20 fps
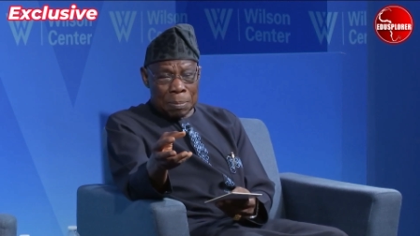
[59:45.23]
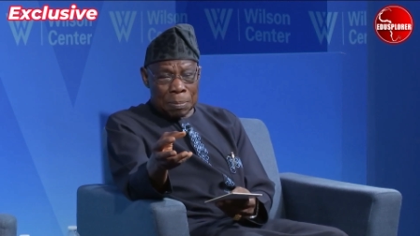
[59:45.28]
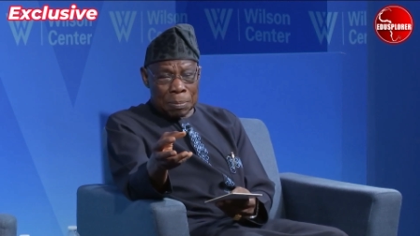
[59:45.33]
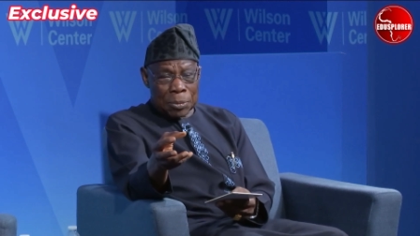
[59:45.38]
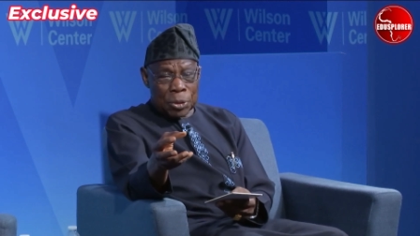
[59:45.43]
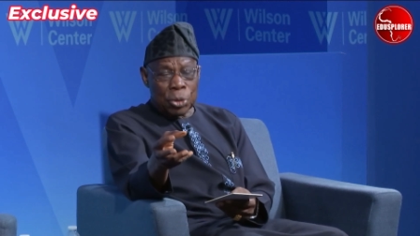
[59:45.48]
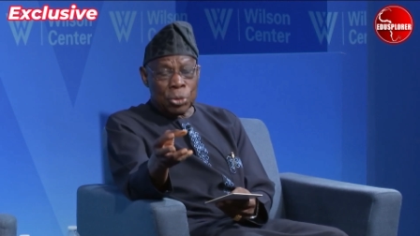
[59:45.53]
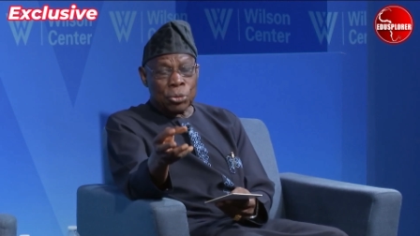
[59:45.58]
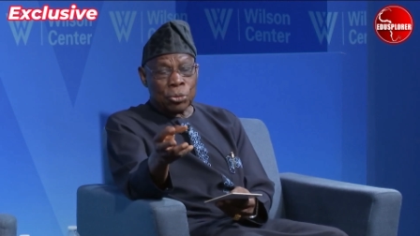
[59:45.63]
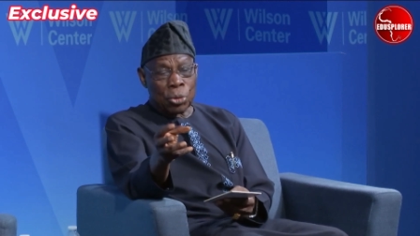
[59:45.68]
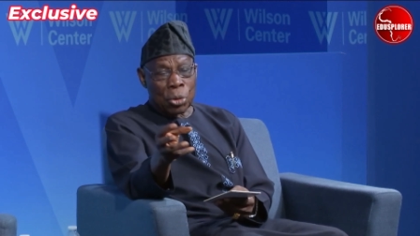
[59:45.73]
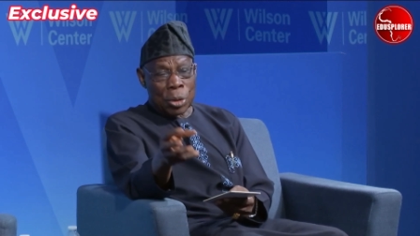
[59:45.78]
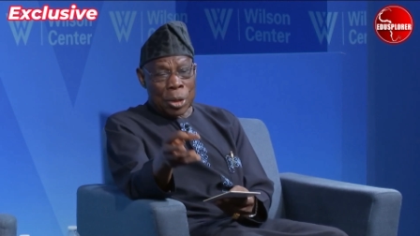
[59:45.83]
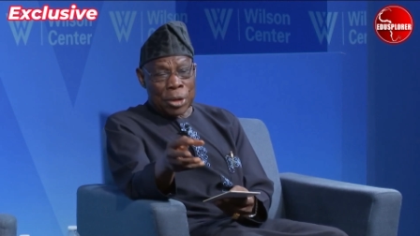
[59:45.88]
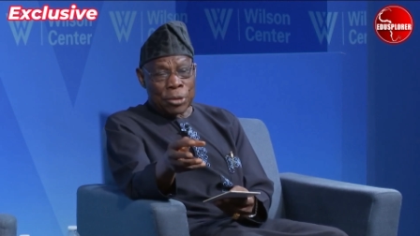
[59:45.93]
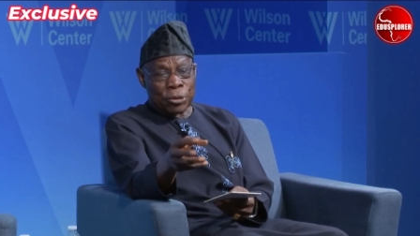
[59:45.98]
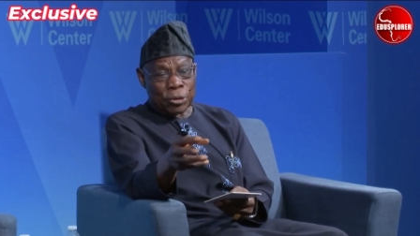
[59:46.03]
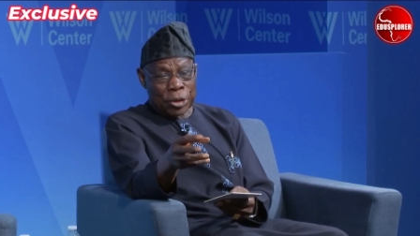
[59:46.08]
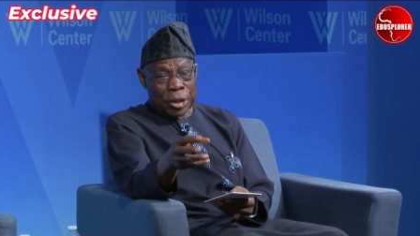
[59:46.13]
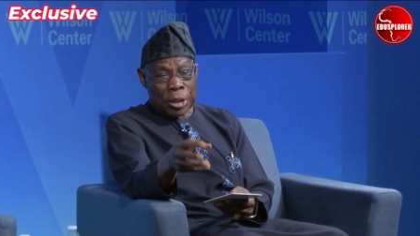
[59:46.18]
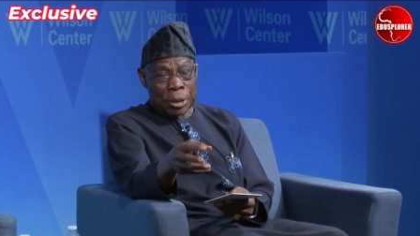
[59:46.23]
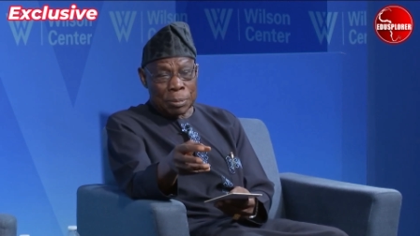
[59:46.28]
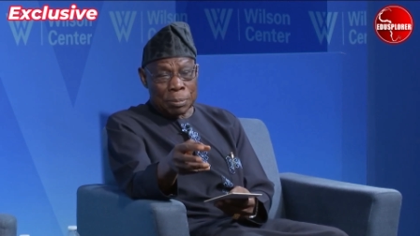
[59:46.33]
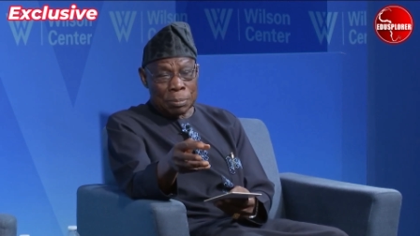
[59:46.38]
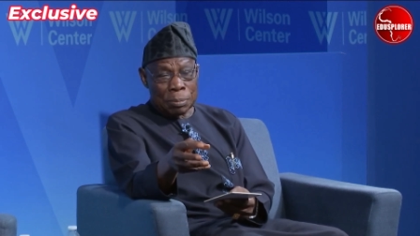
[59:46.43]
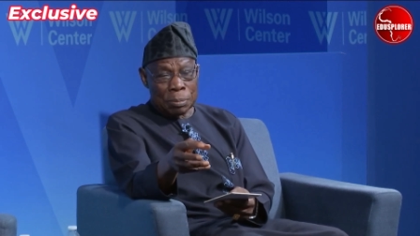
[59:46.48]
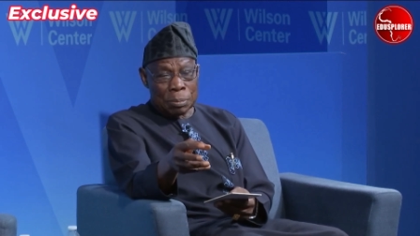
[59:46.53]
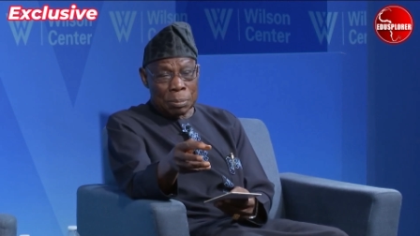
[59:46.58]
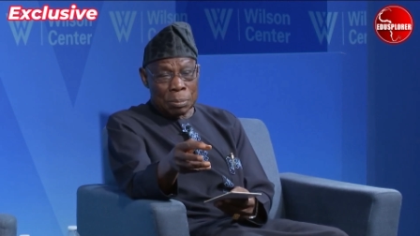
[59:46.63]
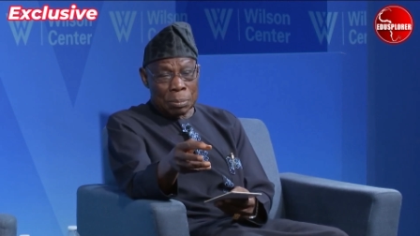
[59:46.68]
insurance scheme
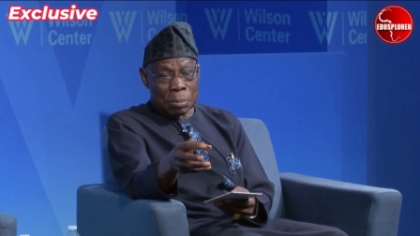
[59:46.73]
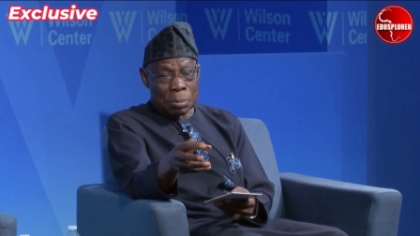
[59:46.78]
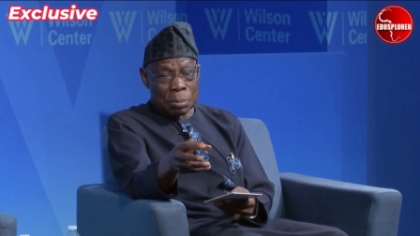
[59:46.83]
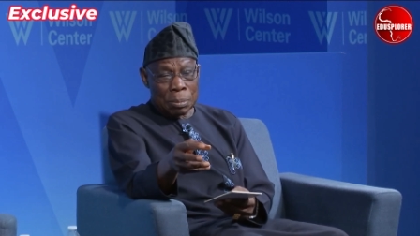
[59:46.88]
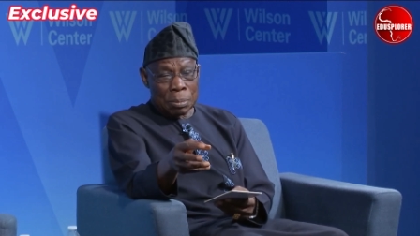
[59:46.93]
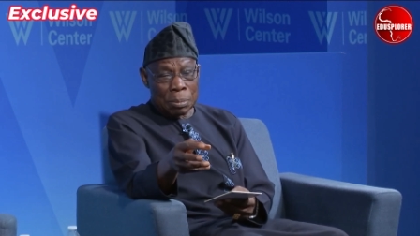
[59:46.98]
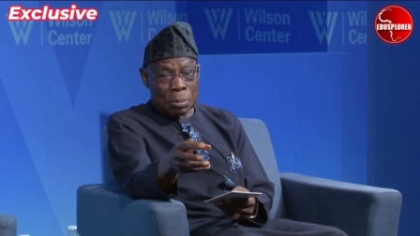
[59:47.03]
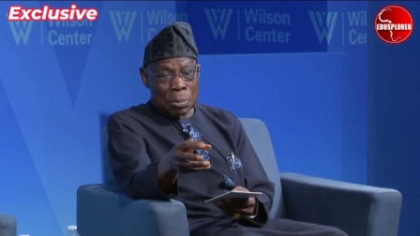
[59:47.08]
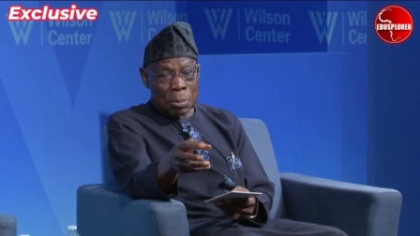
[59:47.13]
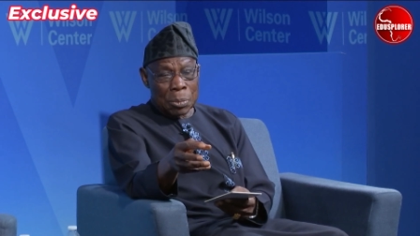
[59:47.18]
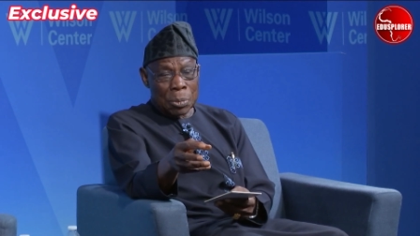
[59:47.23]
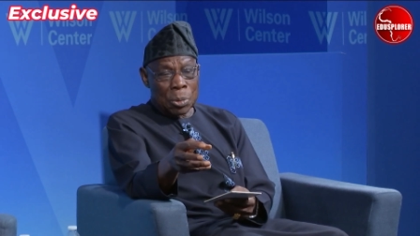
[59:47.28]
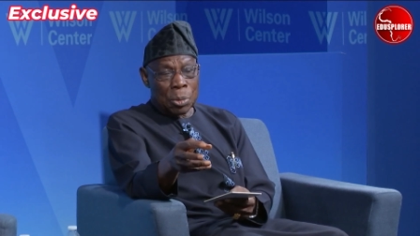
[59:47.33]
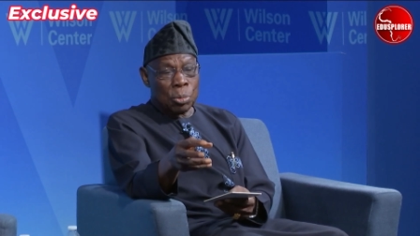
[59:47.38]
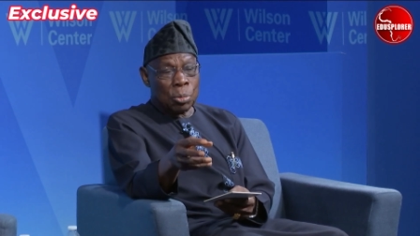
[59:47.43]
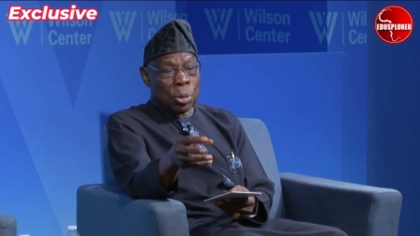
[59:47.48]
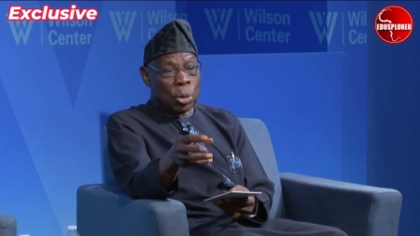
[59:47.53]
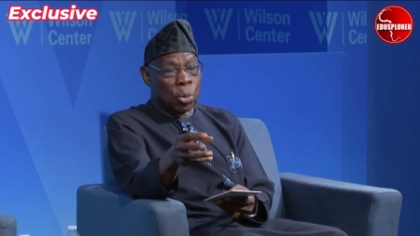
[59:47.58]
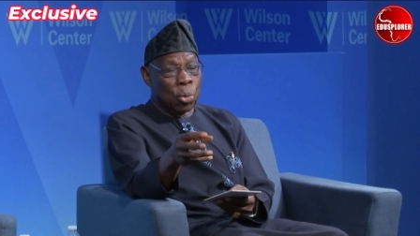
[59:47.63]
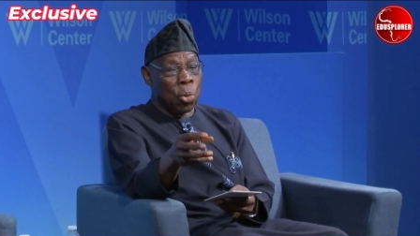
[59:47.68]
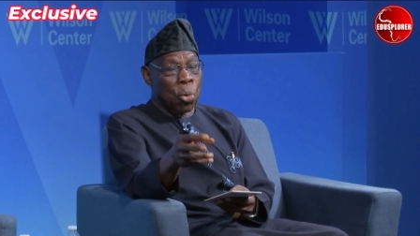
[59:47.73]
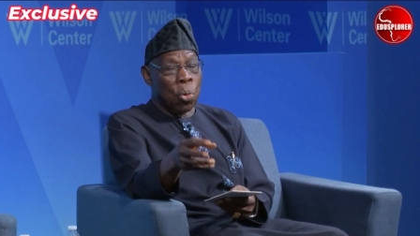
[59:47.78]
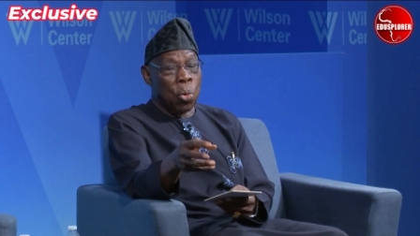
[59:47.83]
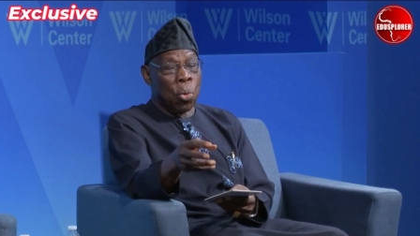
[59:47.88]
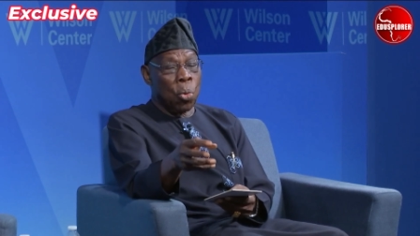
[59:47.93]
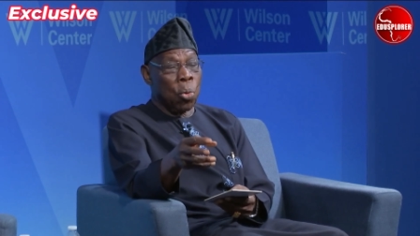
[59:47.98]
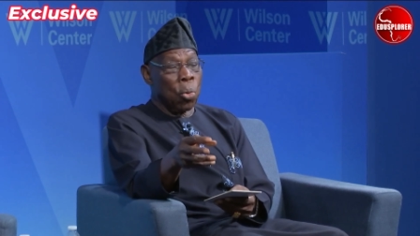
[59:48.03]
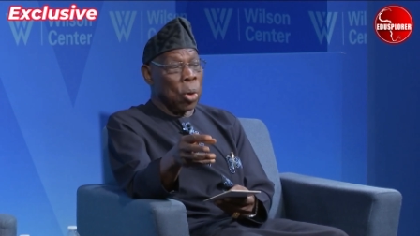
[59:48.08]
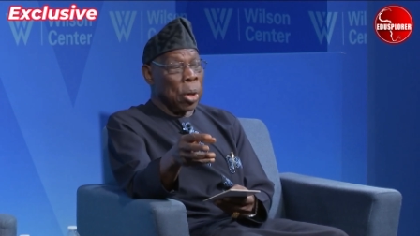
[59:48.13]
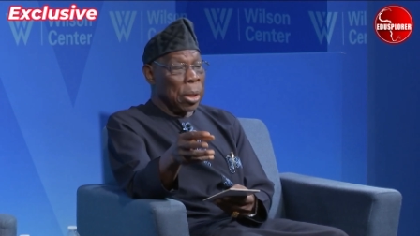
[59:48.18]
will
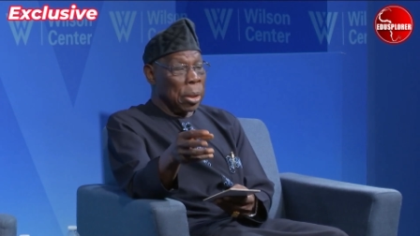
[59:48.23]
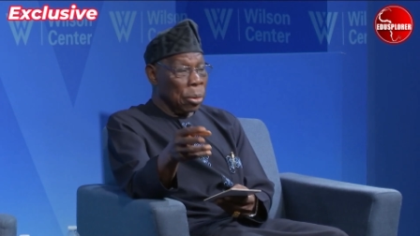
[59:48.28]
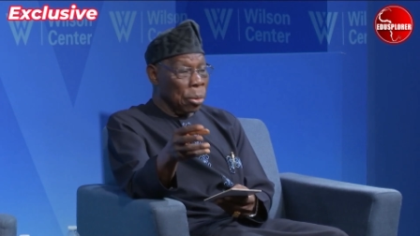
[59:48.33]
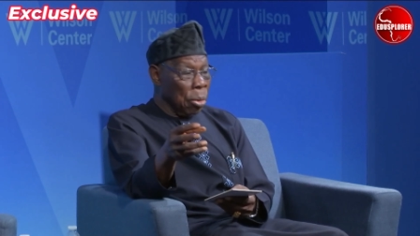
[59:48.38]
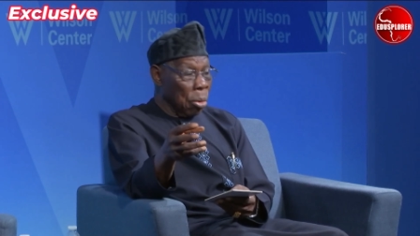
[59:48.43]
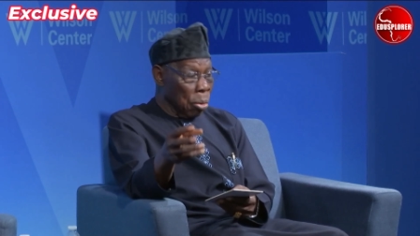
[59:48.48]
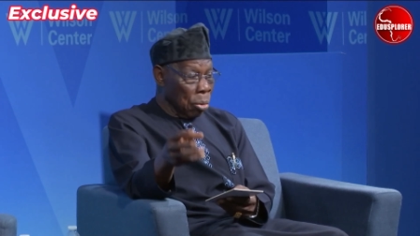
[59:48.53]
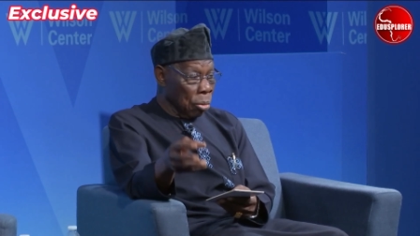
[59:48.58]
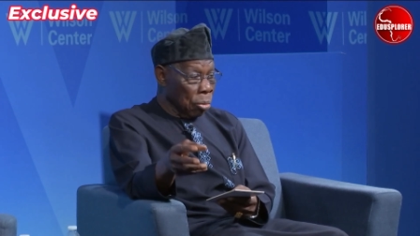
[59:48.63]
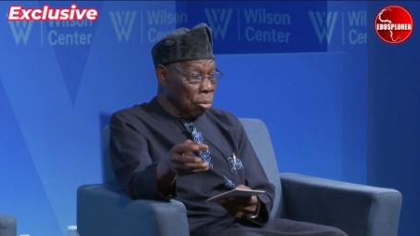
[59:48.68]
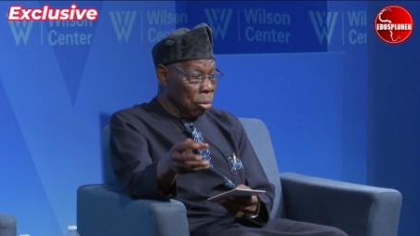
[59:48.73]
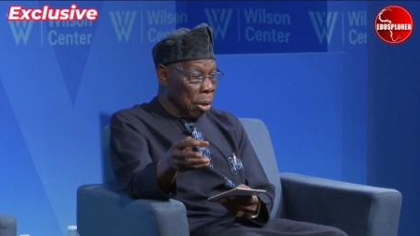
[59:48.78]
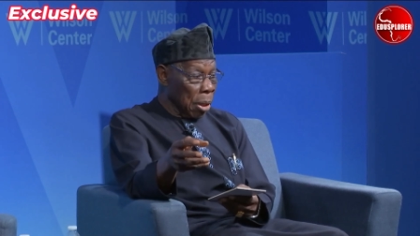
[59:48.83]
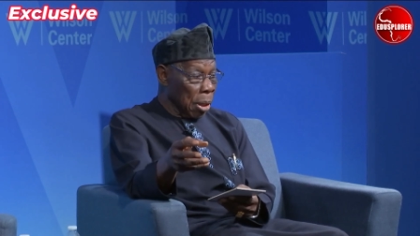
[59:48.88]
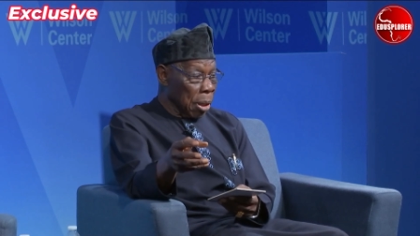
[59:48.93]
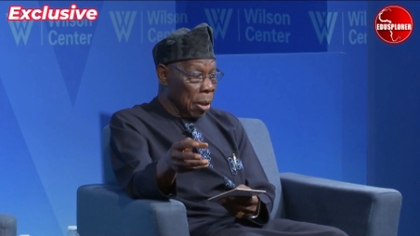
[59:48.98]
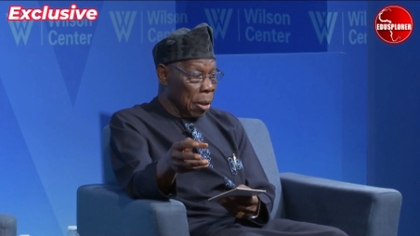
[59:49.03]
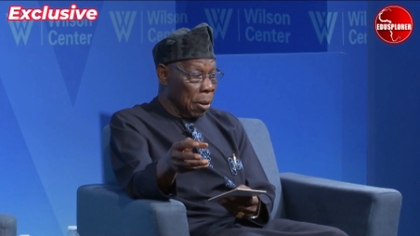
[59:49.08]
go a long way.